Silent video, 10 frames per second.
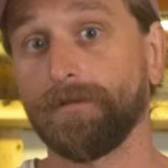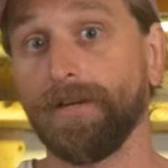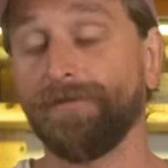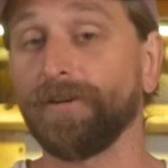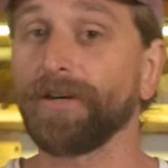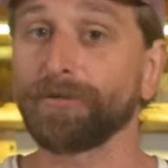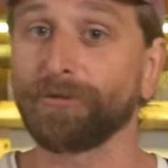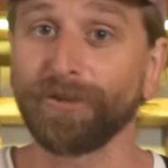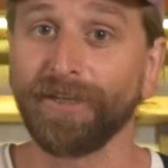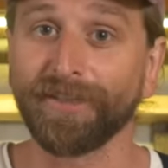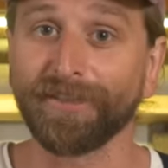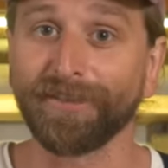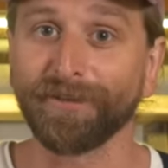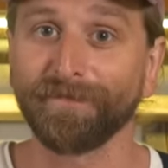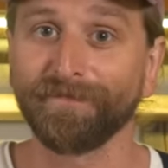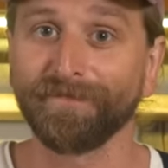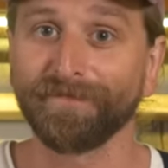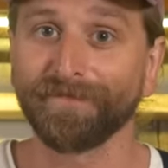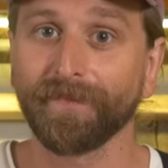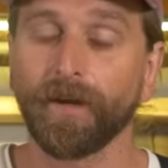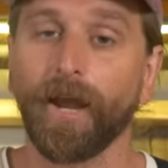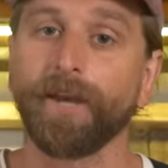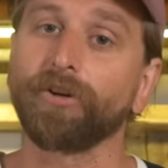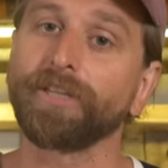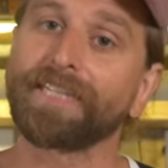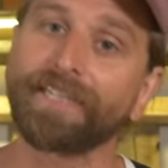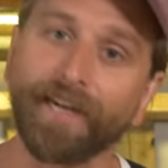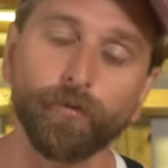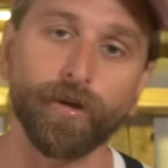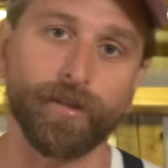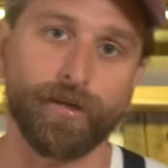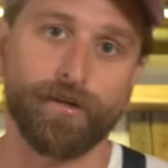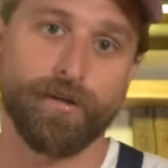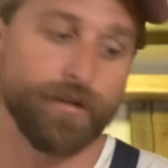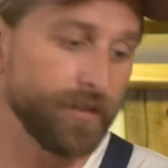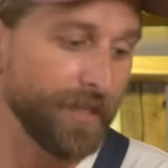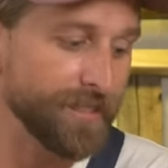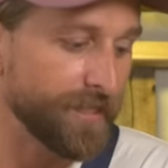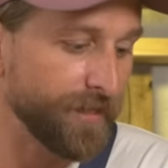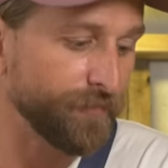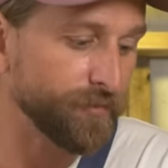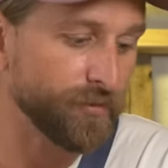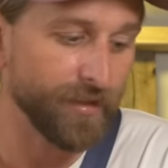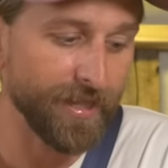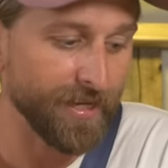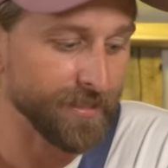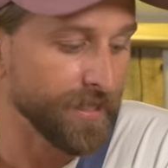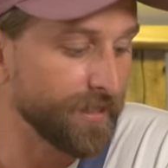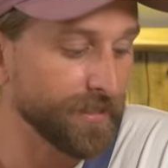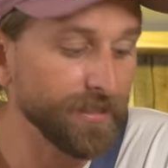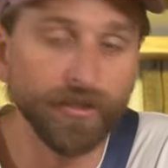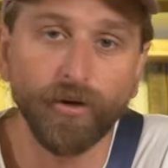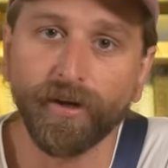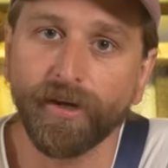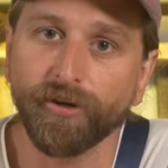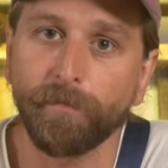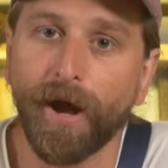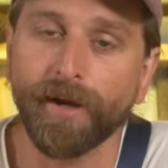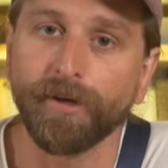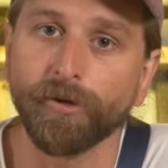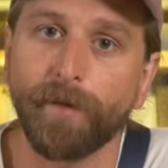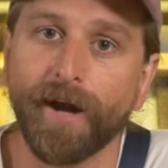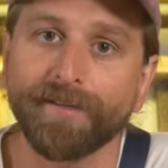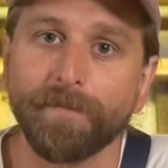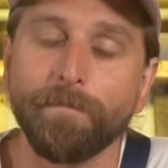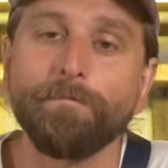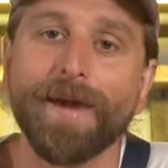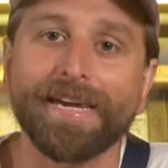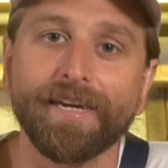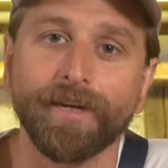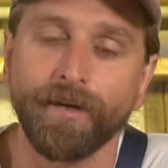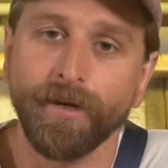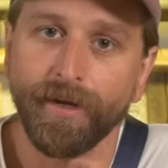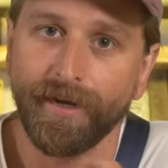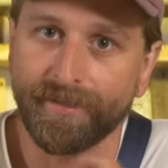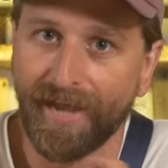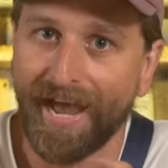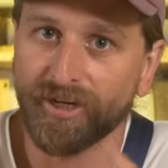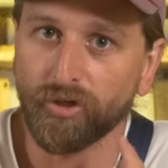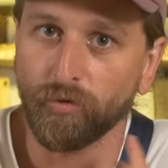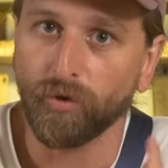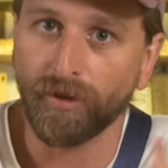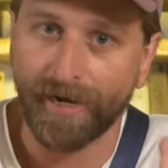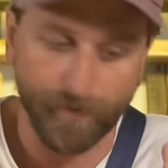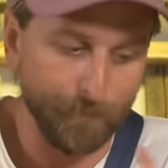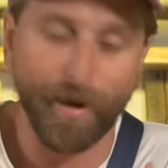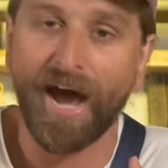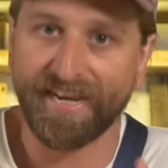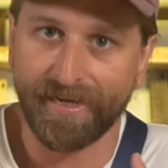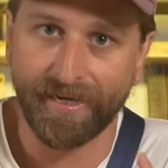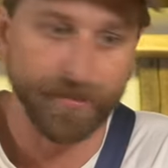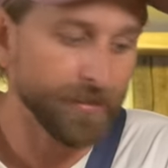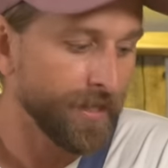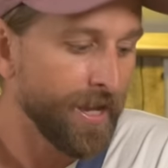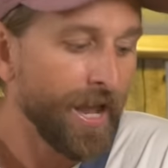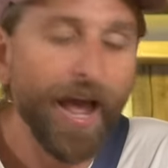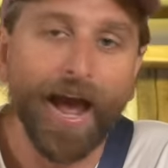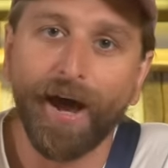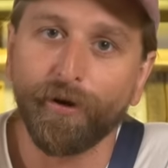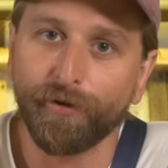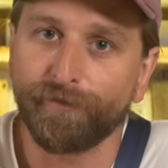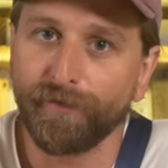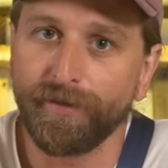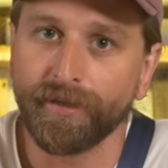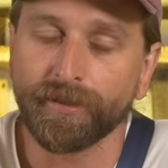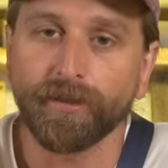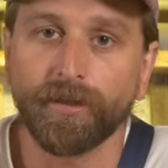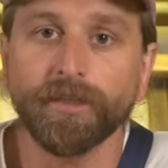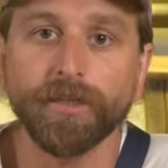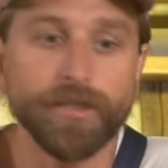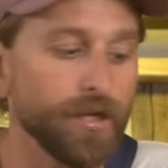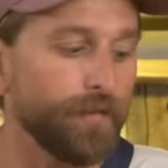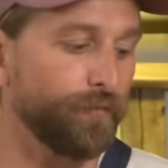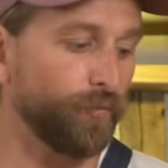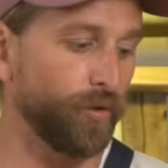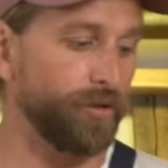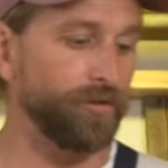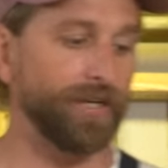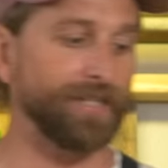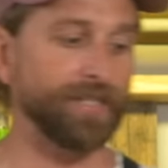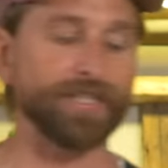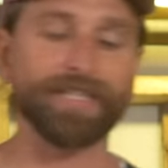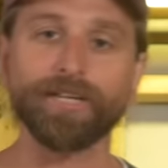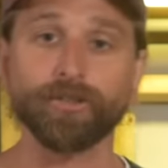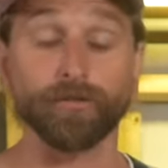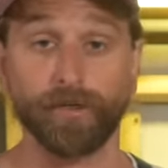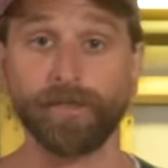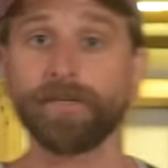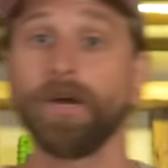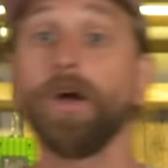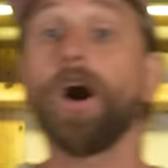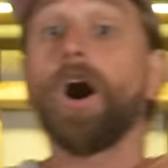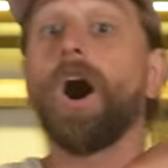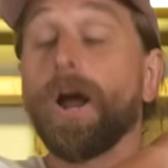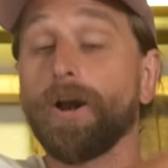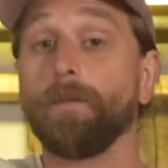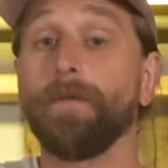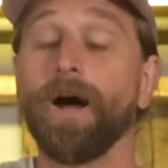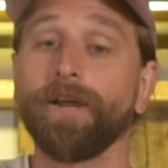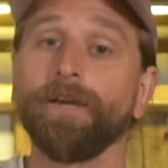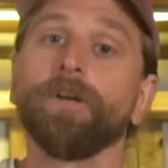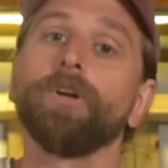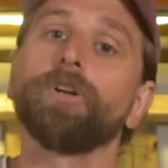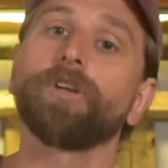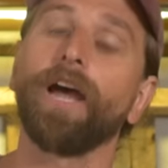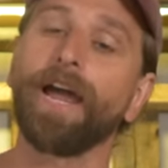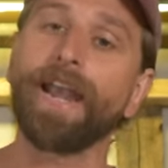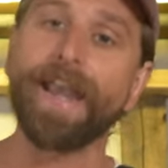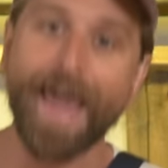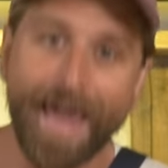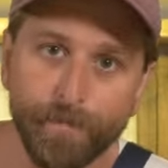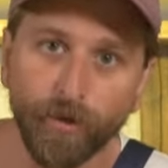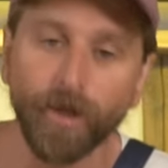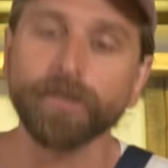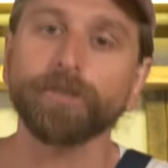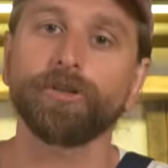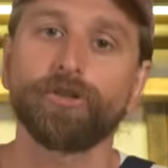if it does what you need it to do. And you can stick with it. Because that's the difference between this. This isn't going in your body, and your body isn't making its actual like bodiness out of this. This is stuff we're using as accessories on our body to enable us to